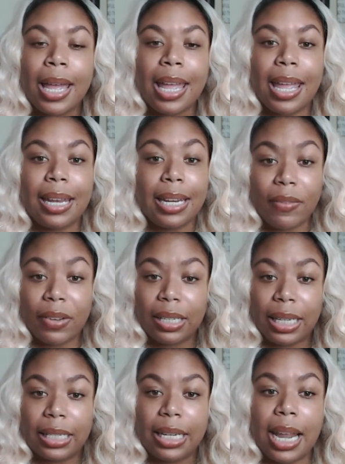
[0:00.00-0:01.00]
and even
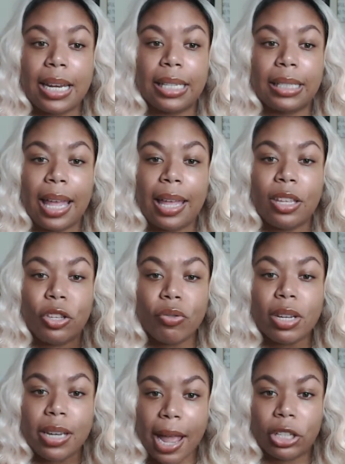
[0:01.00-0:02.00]
LinkedIn is that you
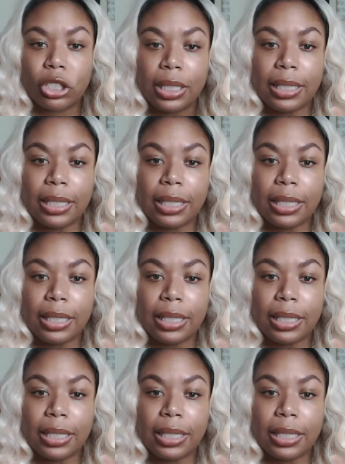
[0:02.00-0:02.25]
can actually